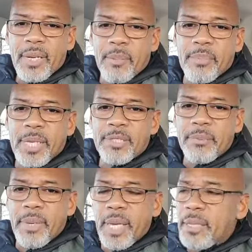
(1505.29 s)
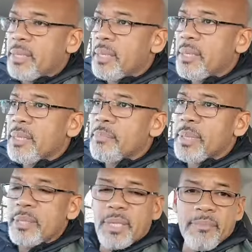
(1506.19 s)
God bless you, man.
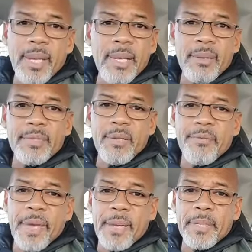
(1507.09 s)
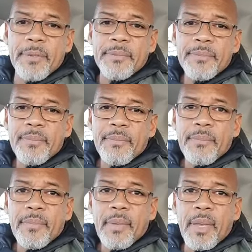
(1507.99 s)
Please give my love to your family.
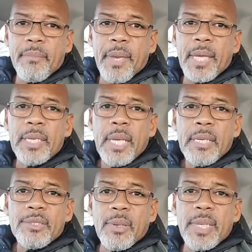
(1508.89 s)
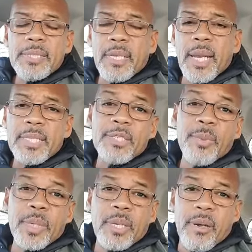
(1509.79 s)
Amen. So listen, I just
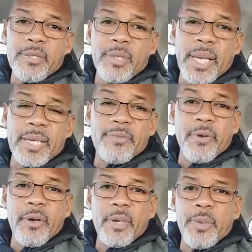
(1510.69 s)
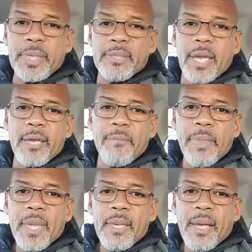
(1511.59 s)
wanted to encourage you guys for a quick second.
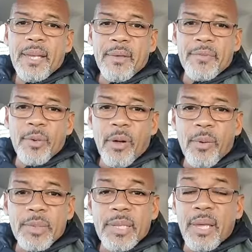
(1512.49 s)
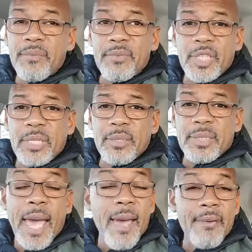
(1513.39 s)
I love you all with the love of
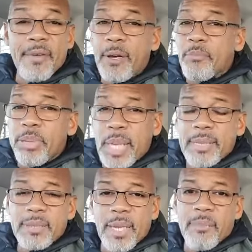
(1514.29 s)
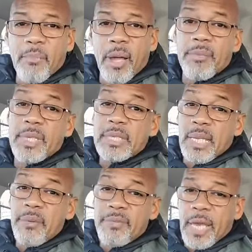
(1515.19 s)
Jesus. Have a blessed and marvelous
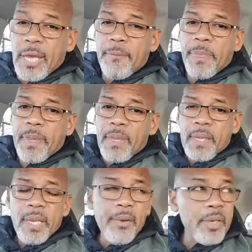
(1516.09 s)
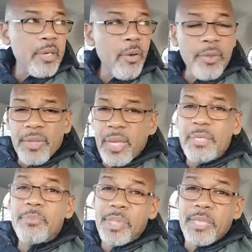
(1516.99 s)
safe day here in the
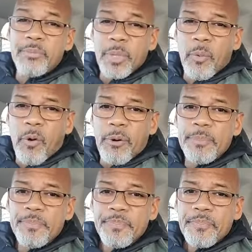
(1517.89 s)
Northeast. Please be warm.